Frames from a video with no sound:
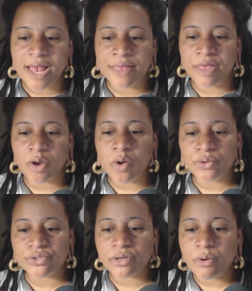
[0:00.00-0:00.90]
and then
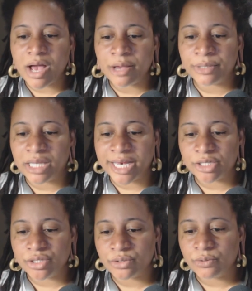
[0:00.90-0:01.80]
also I would like
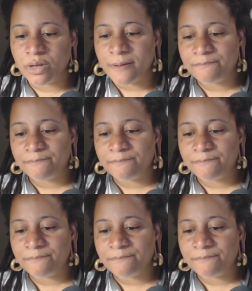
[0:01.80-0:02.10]
to